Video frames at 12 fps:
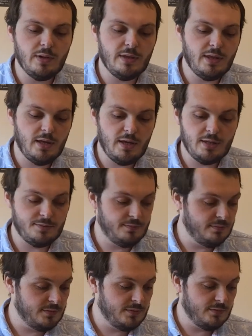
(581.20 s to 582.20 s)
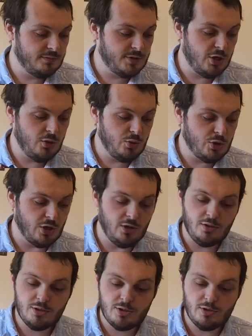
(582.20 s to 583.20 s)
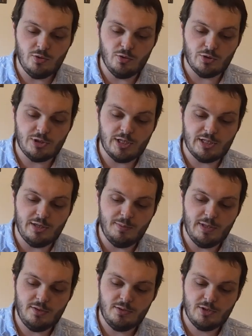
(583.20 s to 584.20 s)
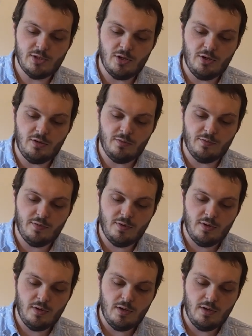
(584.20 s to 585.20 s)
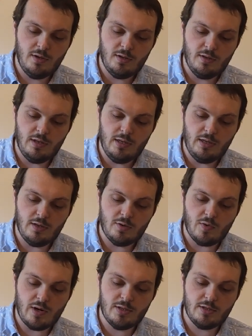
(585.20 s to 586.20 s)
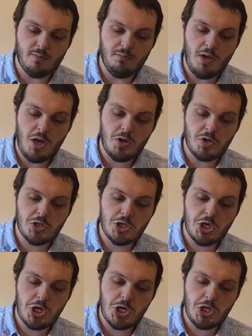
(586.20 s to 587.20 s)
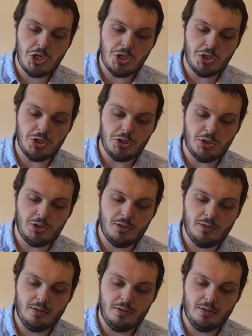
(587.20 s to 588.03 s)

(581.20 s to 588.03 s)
with 2 shots or 60 mils of the Grand Marnier.